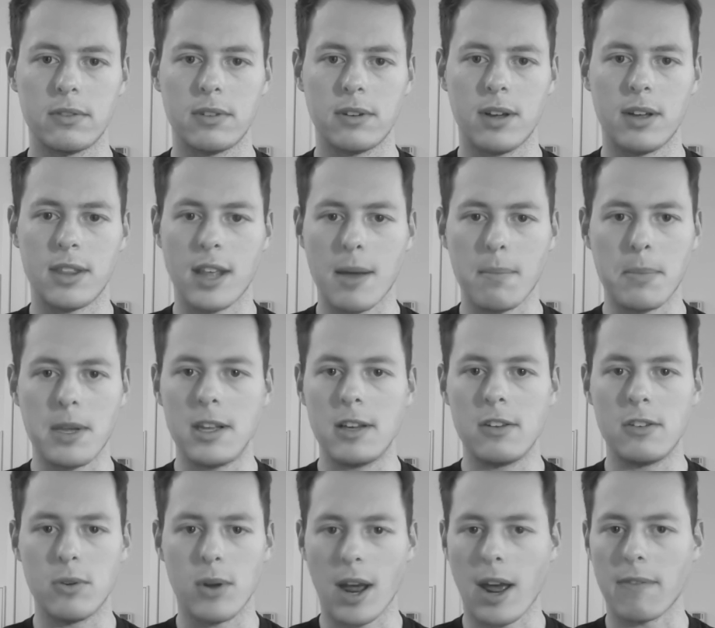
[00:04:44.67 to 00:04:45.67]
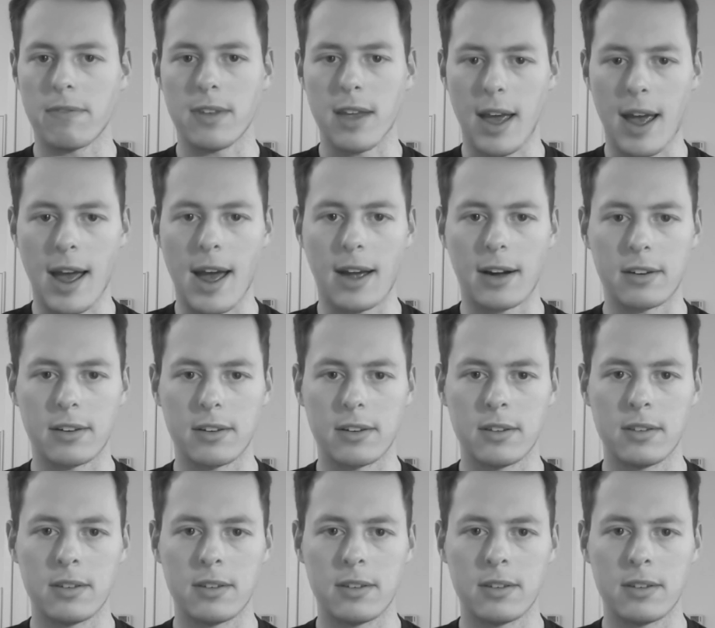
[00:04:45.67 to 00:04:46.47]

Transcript: And that means you have to act.